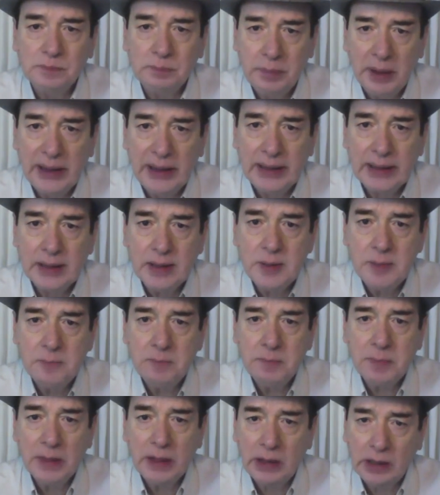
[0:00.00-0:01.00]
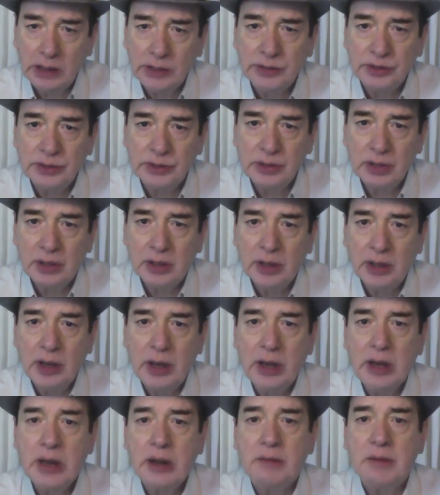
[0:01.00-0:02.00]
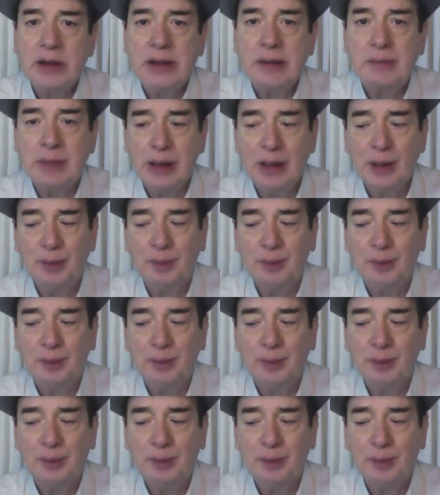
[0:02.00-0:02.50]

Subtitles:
Pain is inevitable.